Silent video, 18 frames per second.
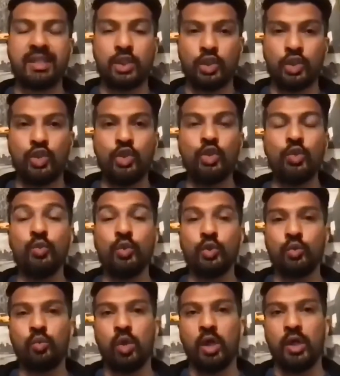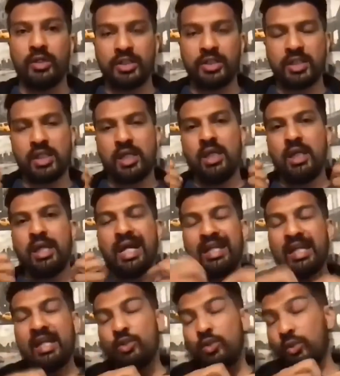you would want?
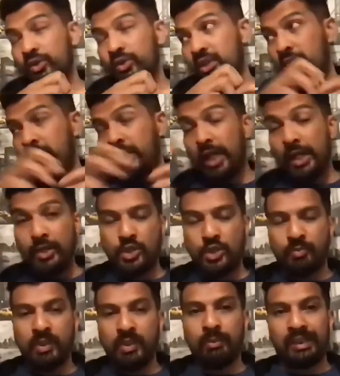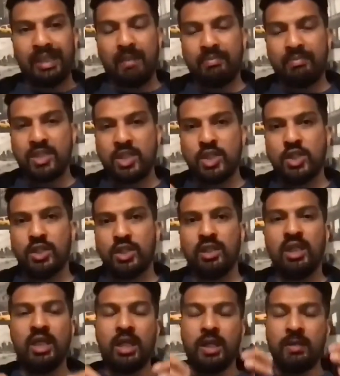And I talked to loads of people in that
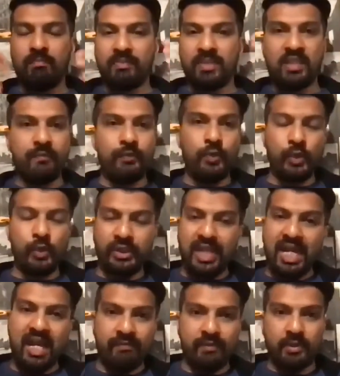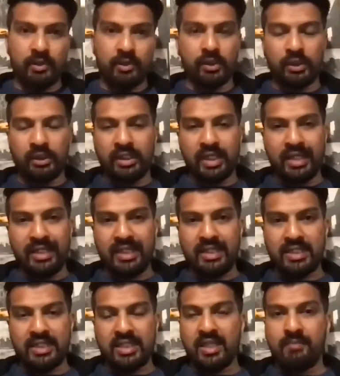position. If you could have an online
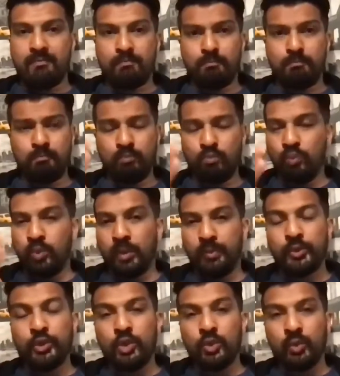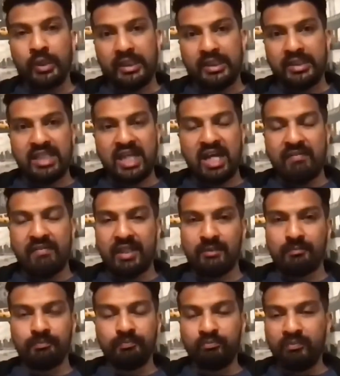entity, what would you want it to cover?
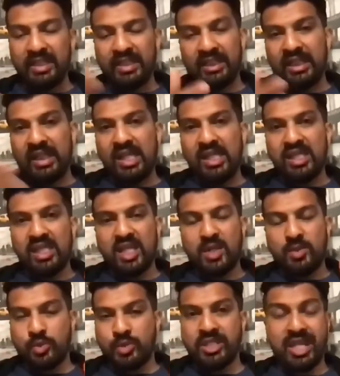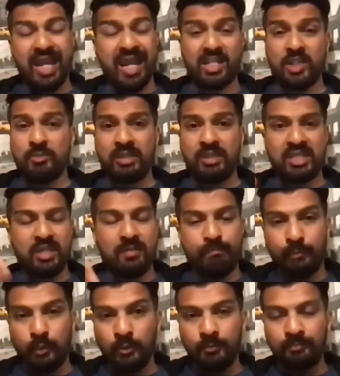And the key things was it had to be
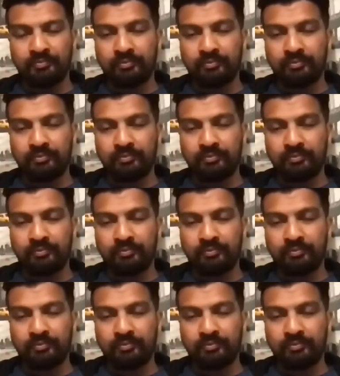simple